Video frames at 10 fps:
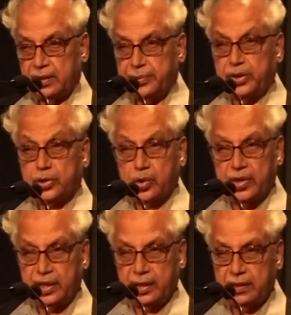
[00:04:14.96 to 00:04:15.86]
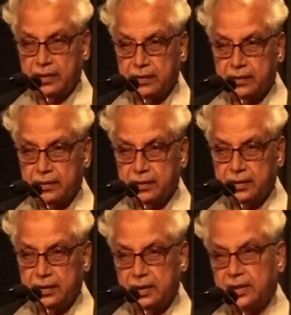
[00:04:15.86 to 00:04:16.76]
Because showing
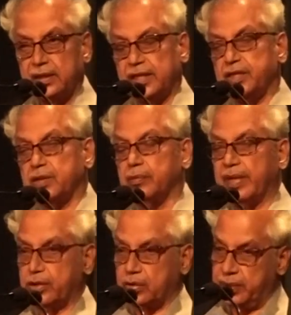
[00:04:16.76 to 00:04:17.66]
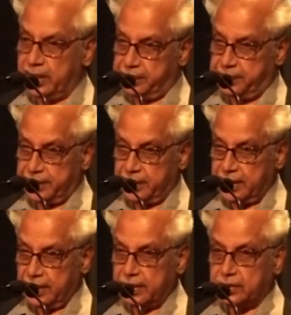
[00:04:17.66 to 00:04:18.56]
is made to believe.
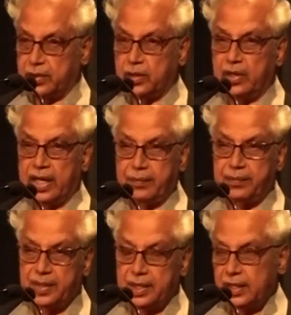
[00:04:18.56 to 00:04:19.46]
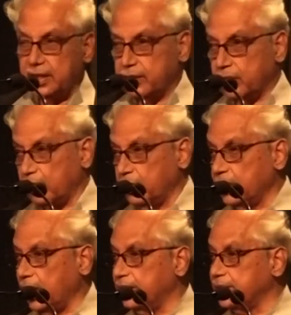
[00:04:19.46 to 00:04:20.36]
So you will have your
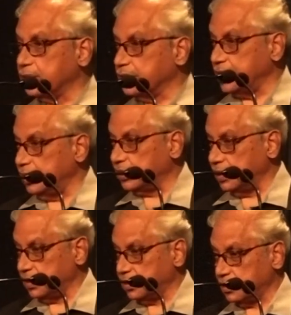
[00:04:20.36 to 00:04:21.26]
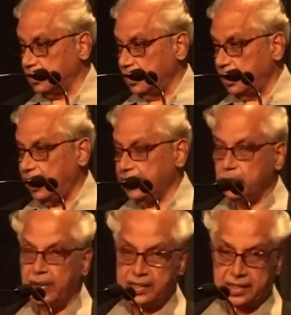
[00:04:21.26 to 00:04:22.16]
own eyes to see things, and
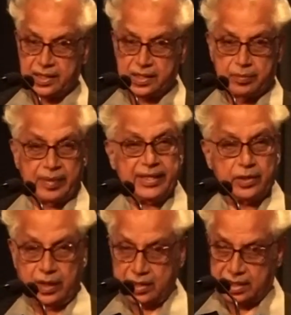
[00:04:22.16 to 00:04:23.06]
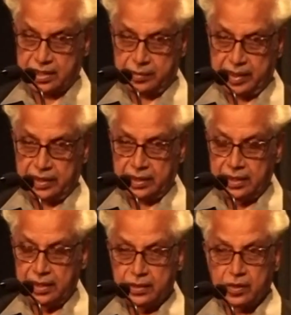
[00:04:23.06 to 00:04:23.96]
you assess, make your assessment.
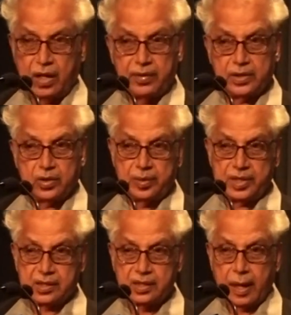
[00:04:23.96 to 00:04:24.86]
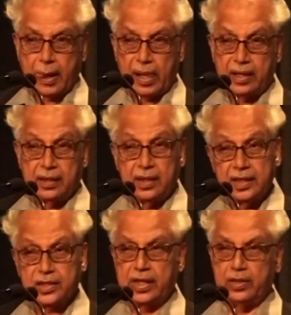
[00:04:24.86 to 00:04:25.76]
So our job is
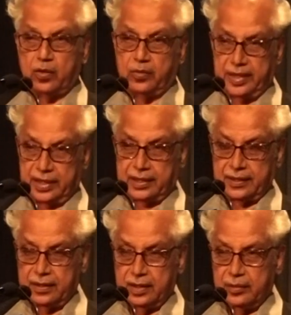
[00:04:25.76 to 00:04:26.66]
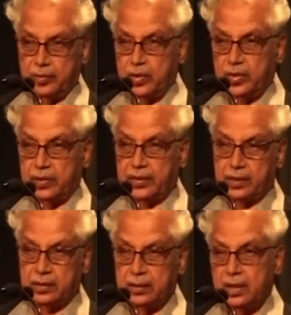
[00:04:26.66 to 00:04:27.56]
largely over. More you
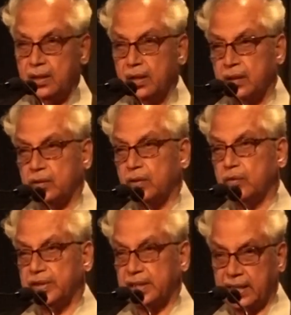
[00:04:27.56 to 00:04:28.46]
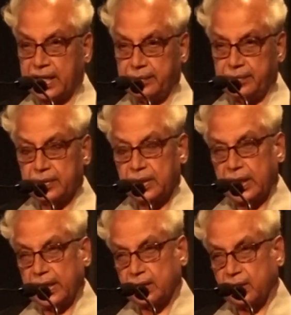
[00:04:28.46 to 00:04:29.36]
can know with the time
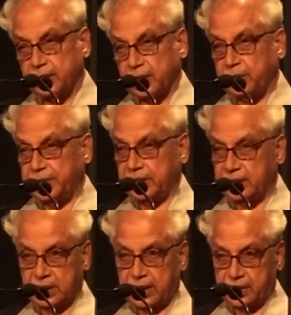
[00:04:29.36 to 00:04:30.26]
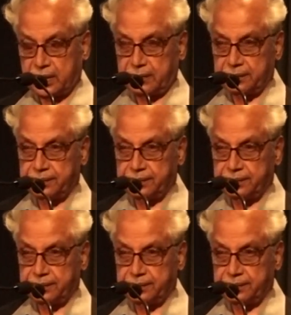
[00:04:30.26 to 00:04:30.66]
and continuing discussion